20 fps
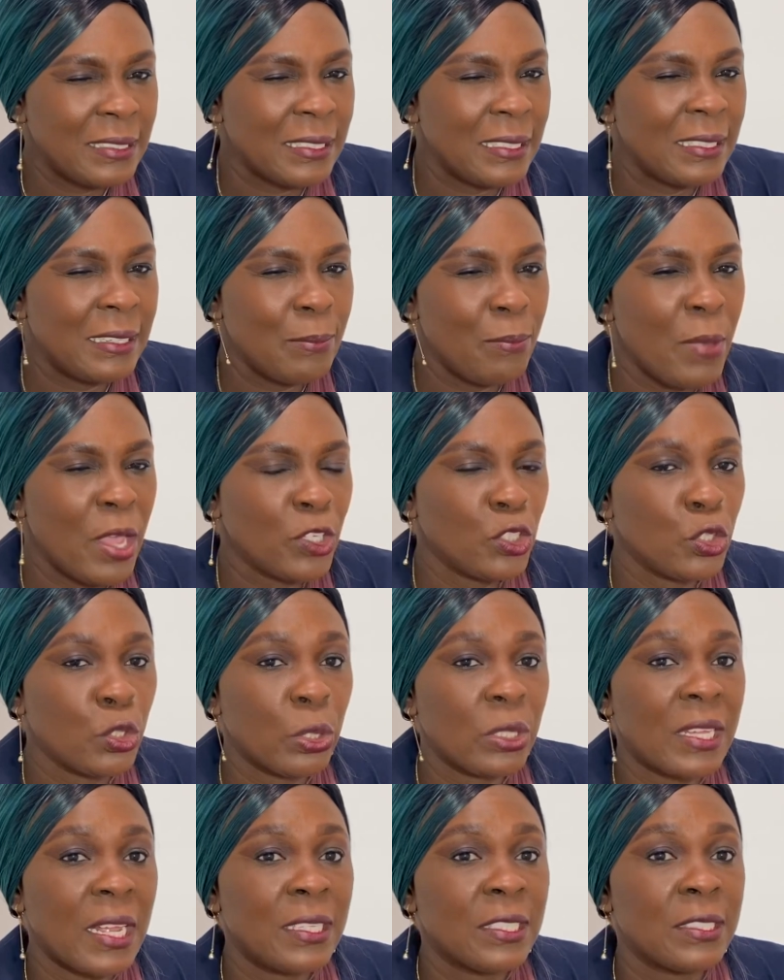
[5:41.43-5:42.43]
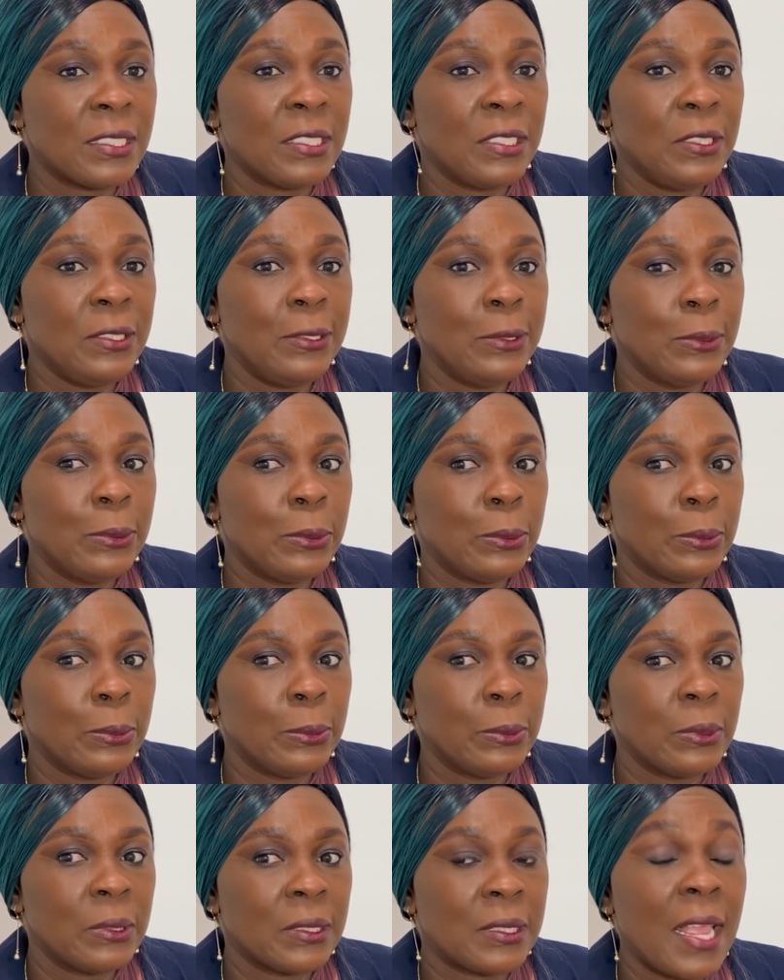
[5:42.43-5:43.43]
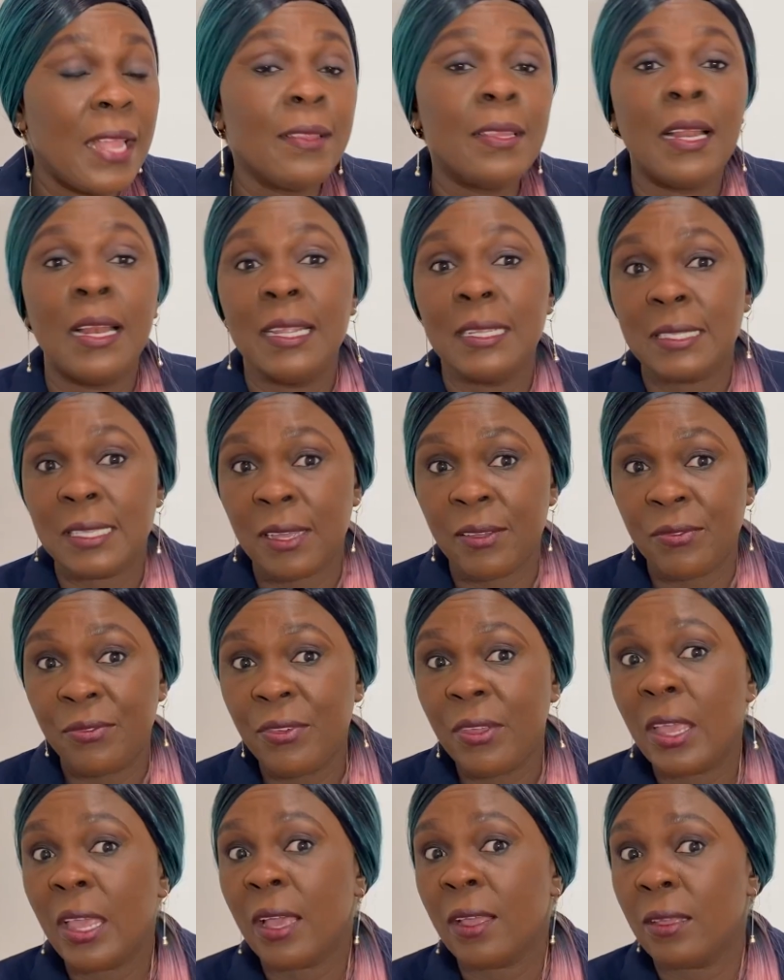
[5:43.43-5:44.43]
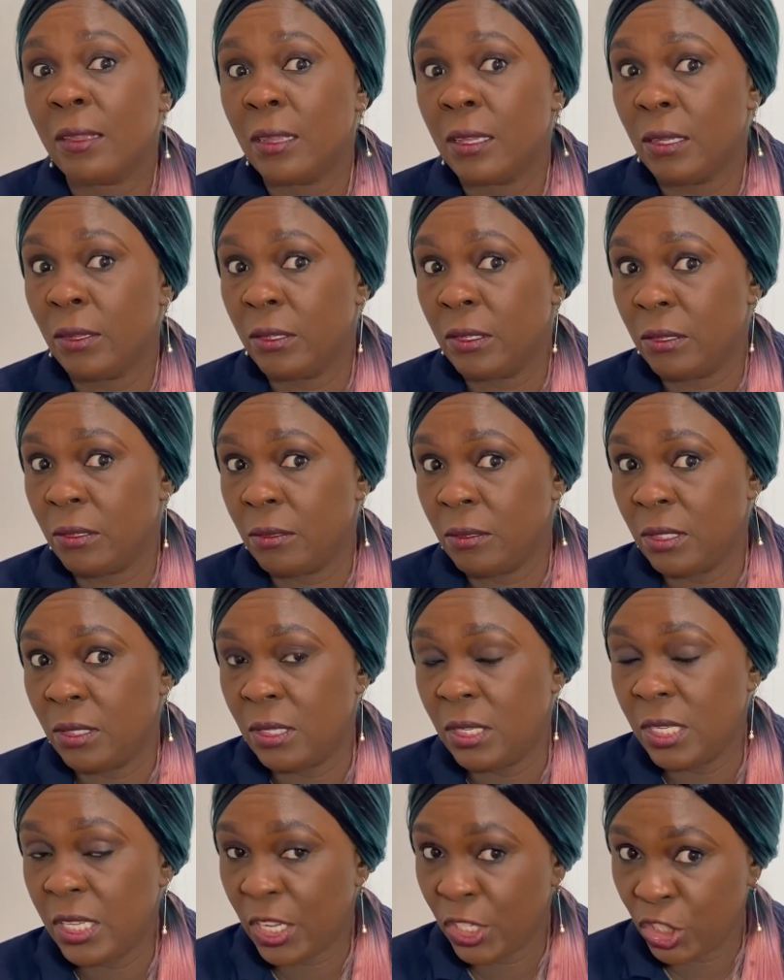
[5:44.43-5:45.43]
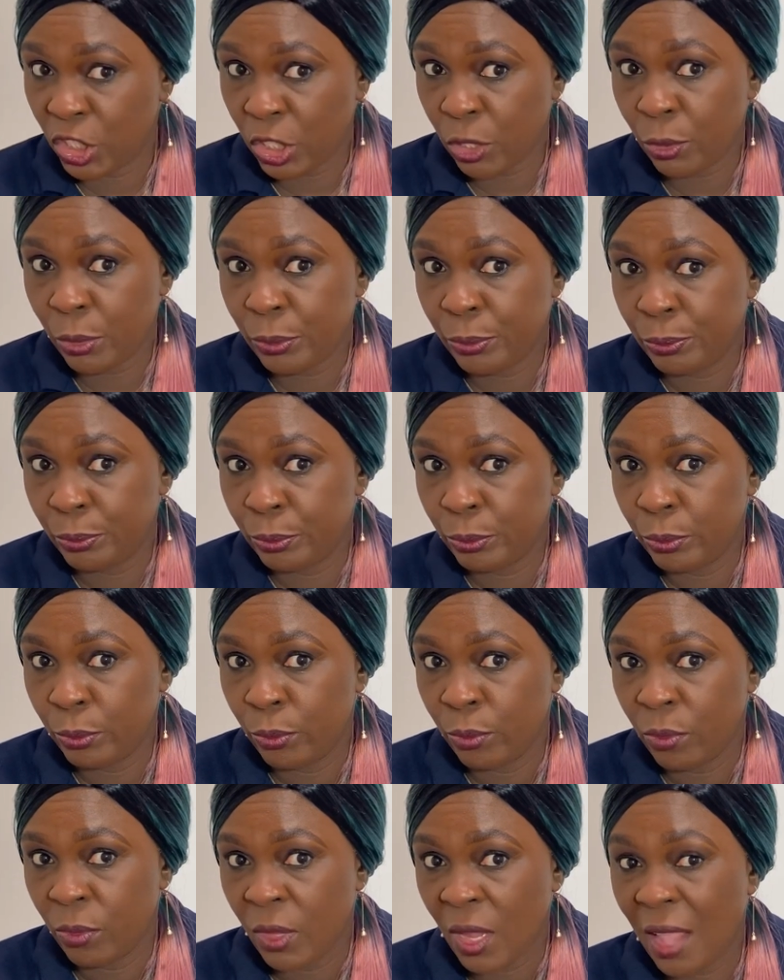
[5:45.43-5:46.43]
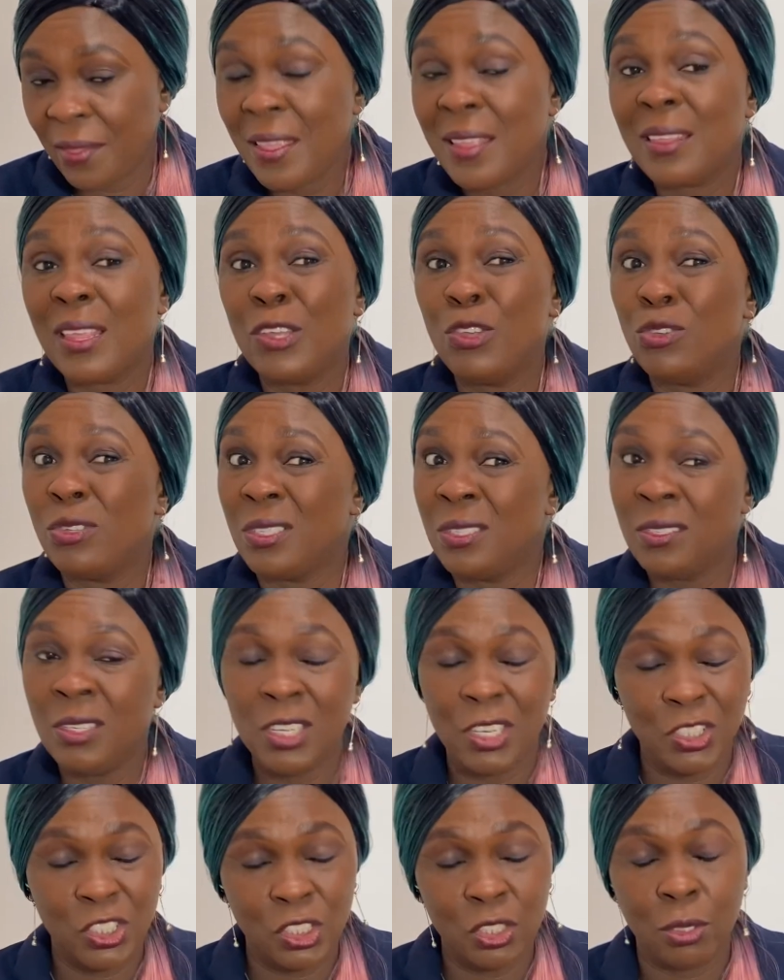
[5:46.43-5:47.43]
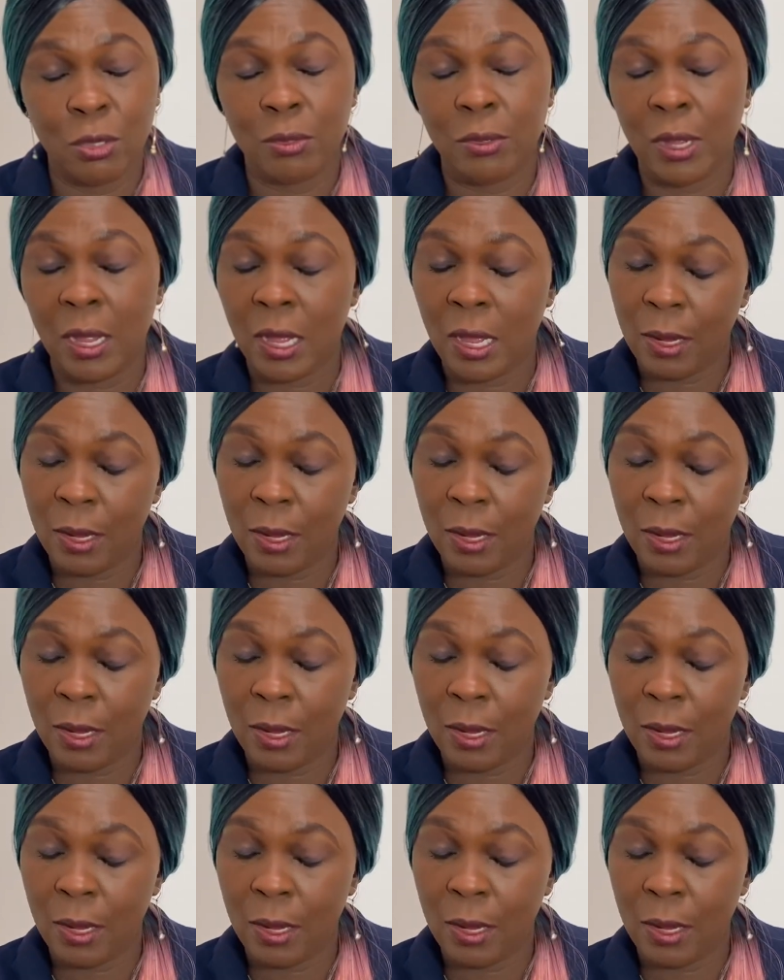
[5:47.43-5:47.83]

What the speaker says: make sure that you send the letter via DHL. I think they use DHL.